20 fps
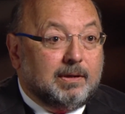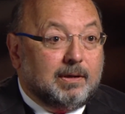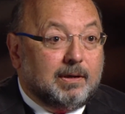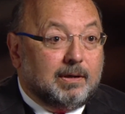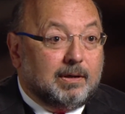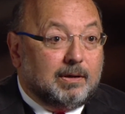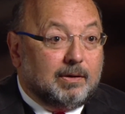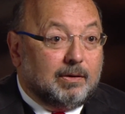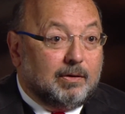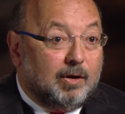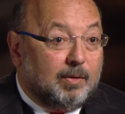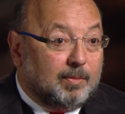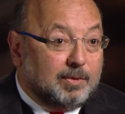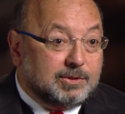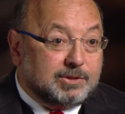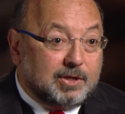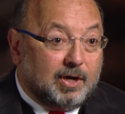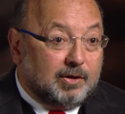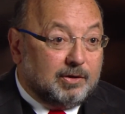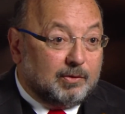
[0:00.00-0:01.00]

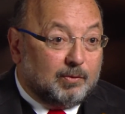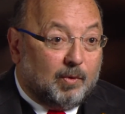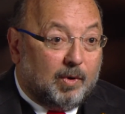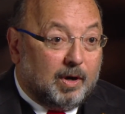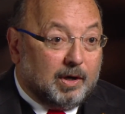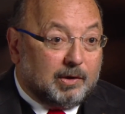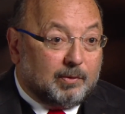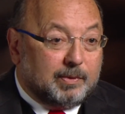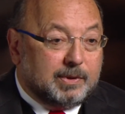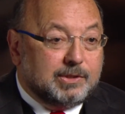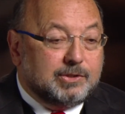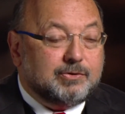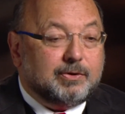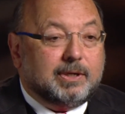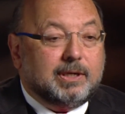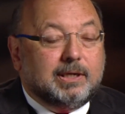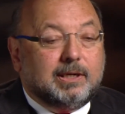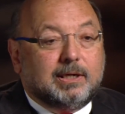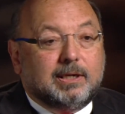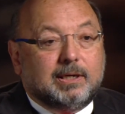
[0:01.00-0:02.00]
almost all the water we
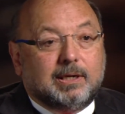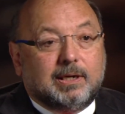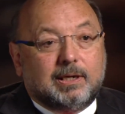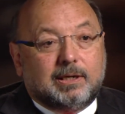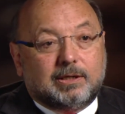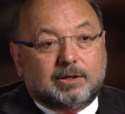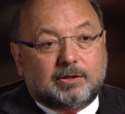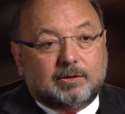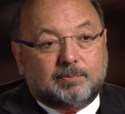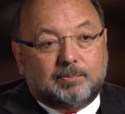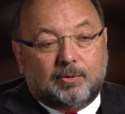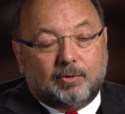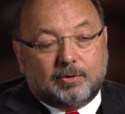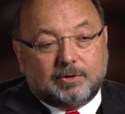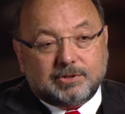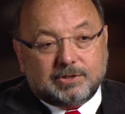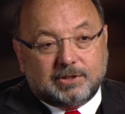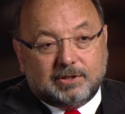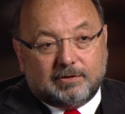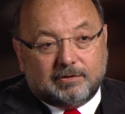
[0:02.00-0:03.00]
drink, and a good
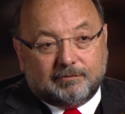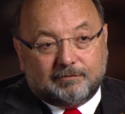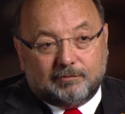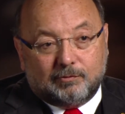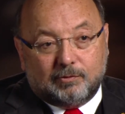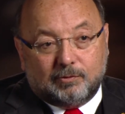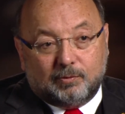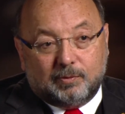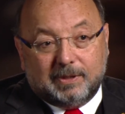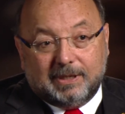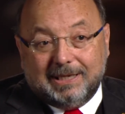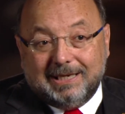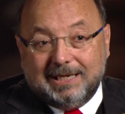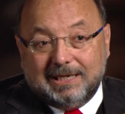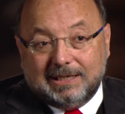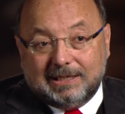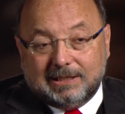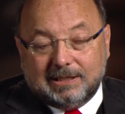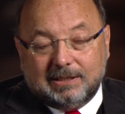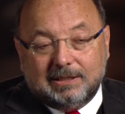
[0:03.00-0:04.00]
portion of the food we
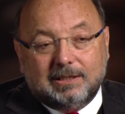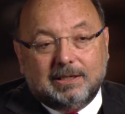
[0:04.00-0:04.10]
eat.